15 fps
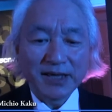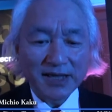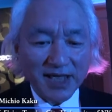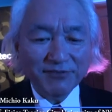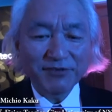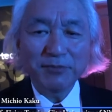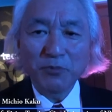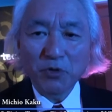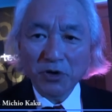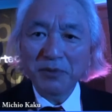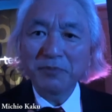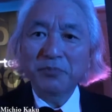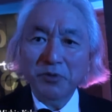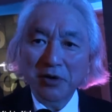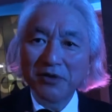Even more
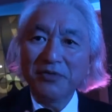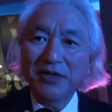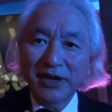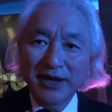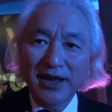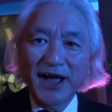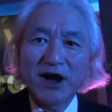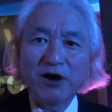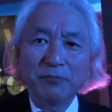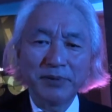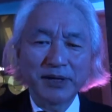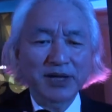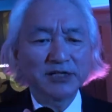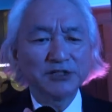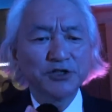important than now,
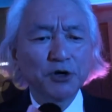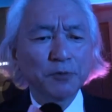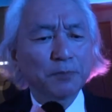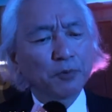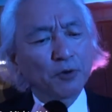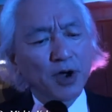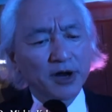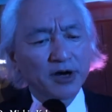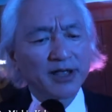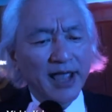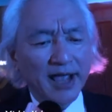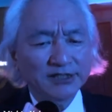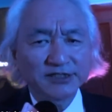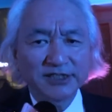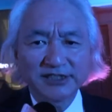because your product
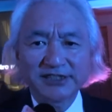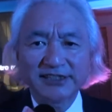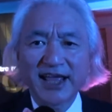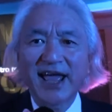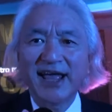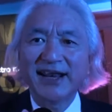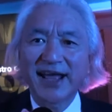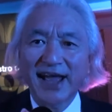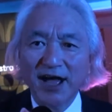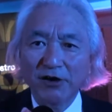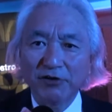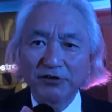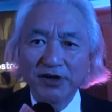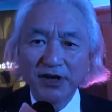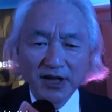has to stand
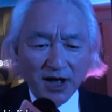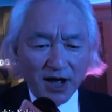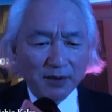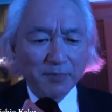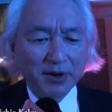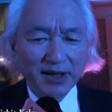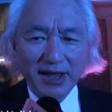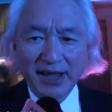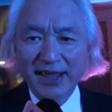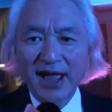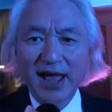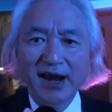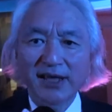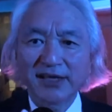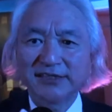out among a
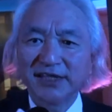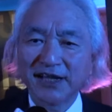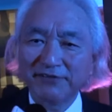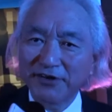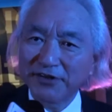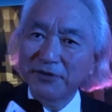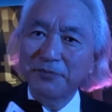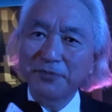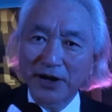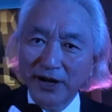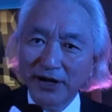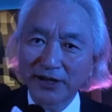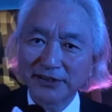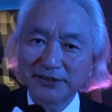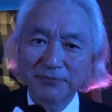galaxy of other
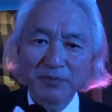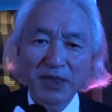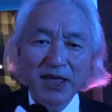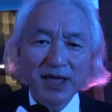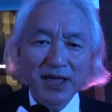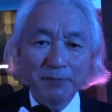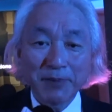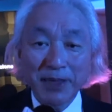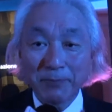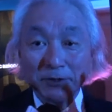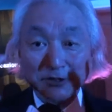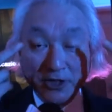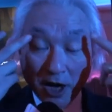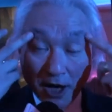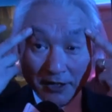products. In
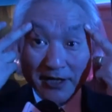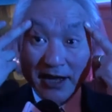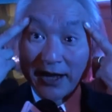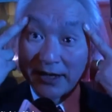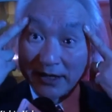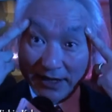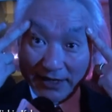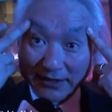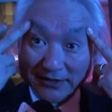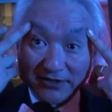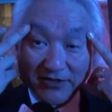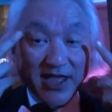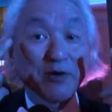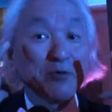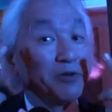people's contact
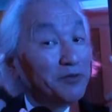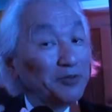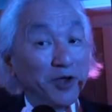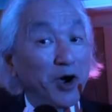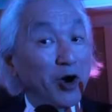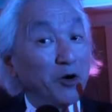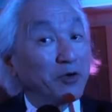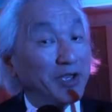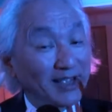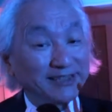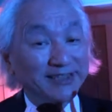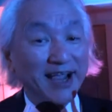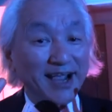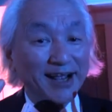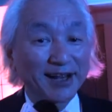lens, they will know
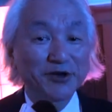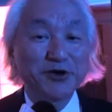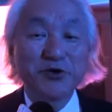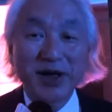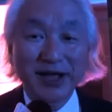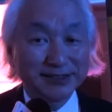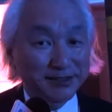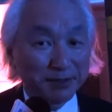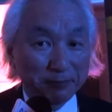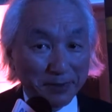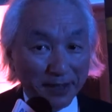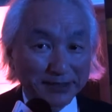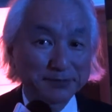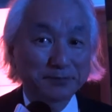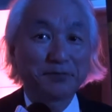exactly who has the
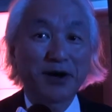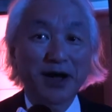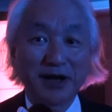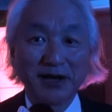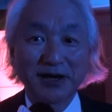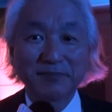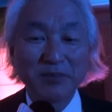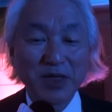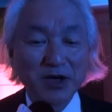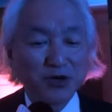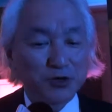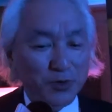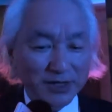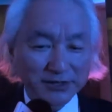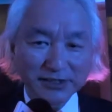best product,
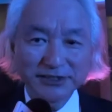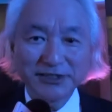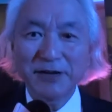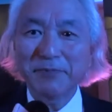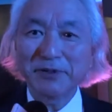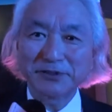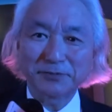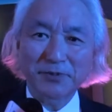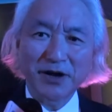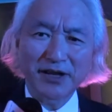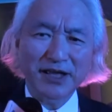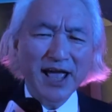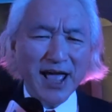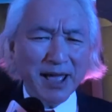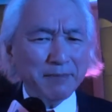who has the cheapest
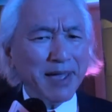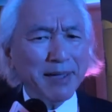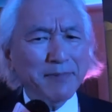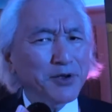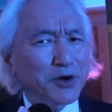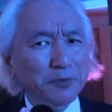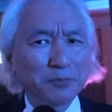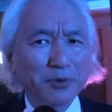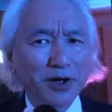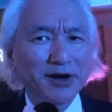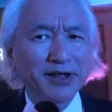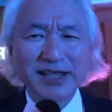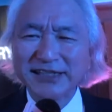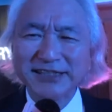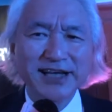product. And maybe your
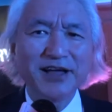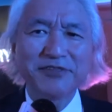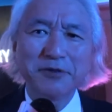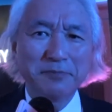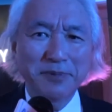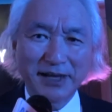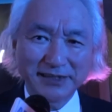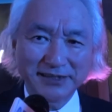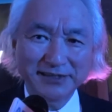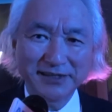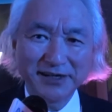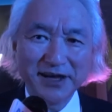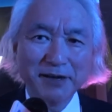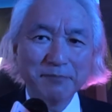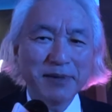product is not the
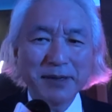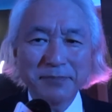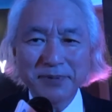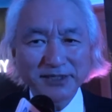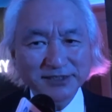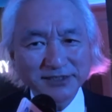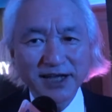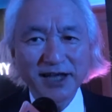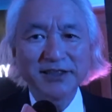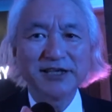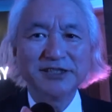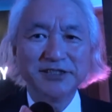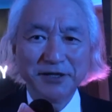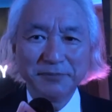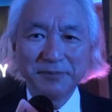best. Maybe it's not
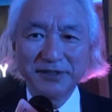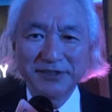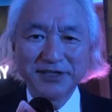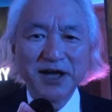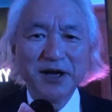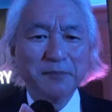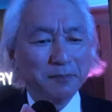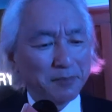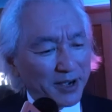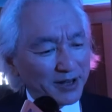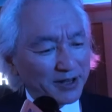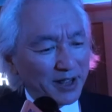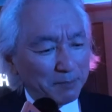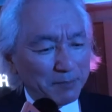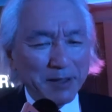the cheapest,
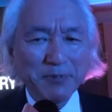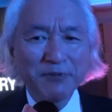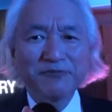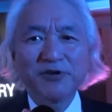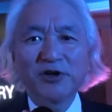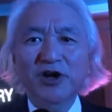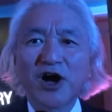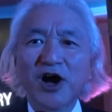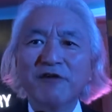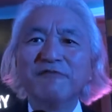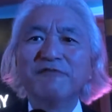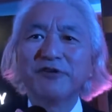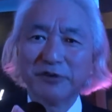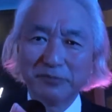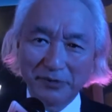but people feel
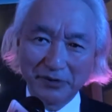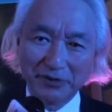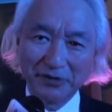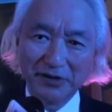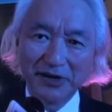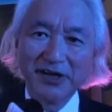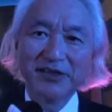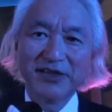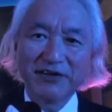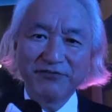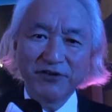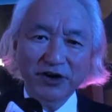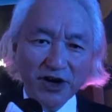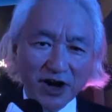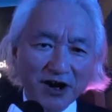comfortable. They
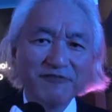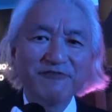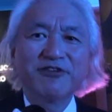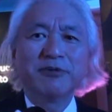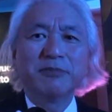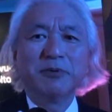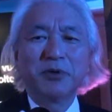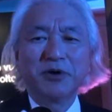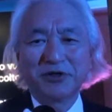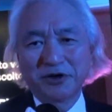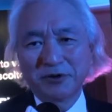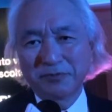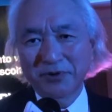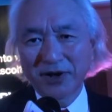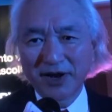feel comfortable with
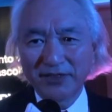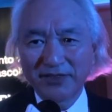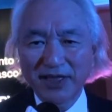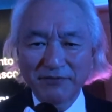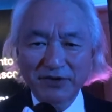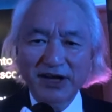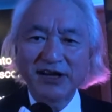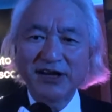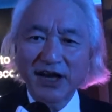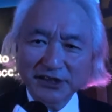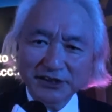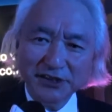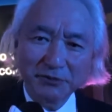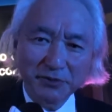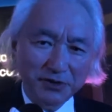your product. They have a
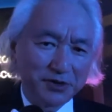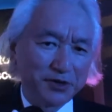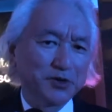connection with